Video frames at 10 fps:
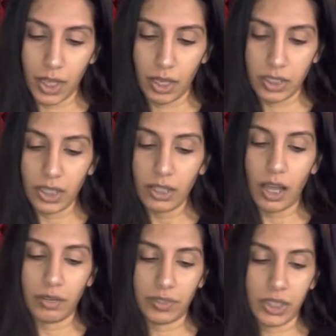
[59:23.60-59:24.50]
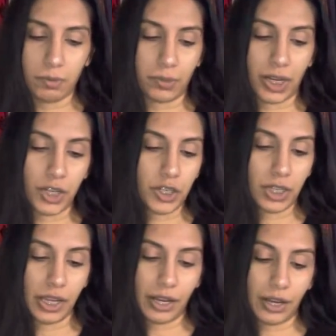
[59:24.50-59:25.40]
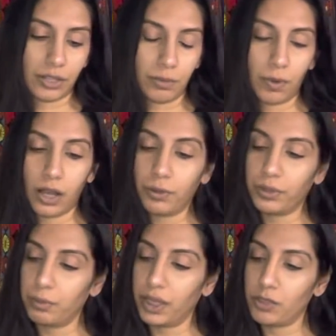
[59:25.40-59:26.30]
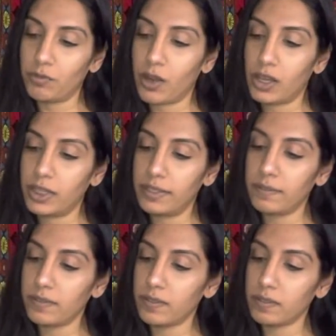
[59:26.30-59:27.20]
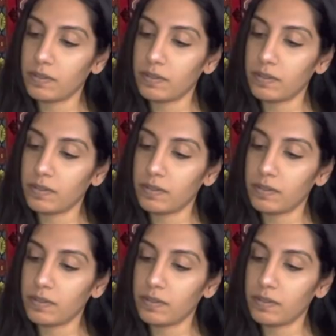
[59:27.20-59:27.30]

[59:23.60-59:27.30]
I see a lot of inspiration here as well with the Page of Wands.